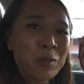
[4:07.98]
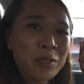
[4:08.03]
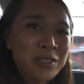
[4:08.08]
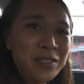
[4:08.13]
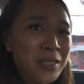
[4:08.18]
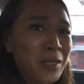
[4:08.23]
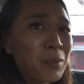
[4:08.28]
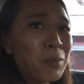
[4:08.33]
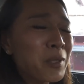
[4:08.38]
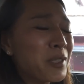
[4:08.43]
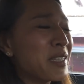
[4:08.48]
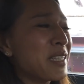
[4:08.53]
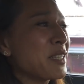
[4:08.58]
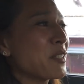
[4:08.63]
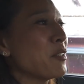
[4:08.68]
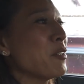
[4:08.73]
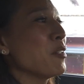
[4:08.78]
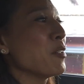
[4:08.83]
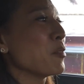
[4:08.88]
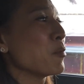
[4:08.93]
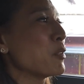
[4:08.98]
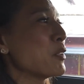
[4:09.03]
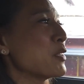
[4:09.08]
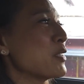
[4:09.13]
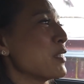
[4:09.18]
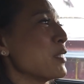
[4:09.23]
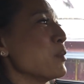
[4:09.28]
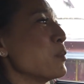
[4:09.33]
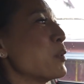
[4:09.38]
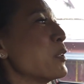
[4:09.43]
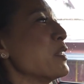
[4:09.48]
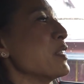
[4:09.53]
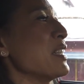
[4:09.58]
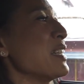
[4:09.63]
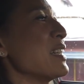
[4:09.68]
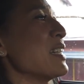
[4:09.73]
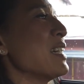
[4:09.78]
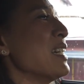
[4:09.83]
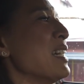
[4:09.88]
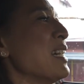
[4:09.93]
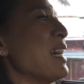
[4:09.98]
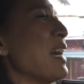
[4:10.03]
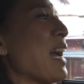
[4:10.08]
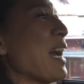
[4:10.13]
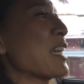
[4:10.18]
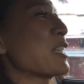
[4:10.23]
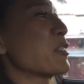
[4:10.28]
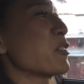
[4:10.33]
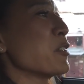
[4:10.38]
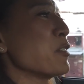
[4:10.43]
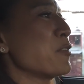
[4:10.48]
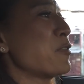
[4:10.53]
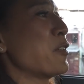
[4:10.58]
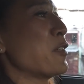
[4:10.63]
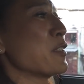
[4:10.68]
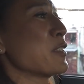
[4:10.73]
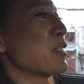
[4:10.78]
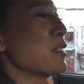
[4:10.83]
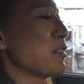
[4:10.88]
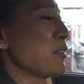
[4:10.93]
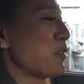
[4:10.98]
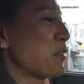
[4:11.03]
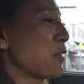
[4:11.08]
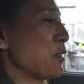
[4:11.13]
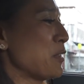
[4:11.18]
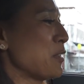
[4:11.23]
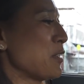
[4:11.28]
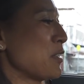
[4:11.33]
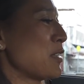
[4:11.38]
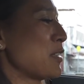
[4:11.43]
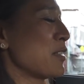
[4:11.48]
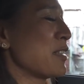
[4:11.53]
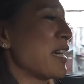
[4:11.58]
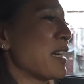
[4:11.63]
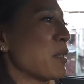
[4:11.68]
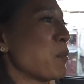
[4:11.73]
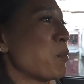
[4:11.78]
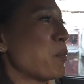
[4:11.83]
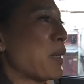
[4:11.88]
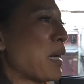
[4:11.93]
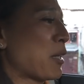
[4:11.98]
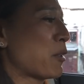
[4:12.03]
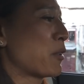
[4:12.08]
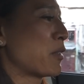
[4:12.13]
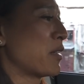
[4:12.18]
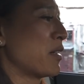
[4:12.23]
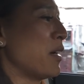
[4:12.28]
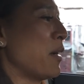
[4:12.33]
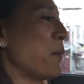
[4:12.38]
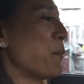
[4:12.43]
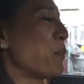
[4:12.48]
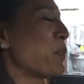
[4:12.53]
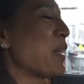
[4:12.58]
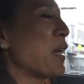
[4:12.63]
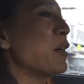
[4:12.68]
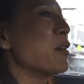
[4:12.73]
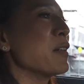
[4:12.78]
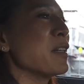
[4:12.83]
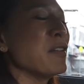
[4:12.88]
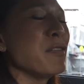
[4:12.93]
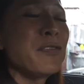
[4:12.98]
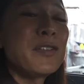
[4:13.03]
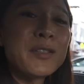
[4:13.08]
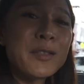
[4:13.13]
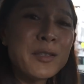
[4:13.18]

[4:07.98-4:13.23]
we're still burning coal, we're still burning actual fossil fuels to get power. Now if you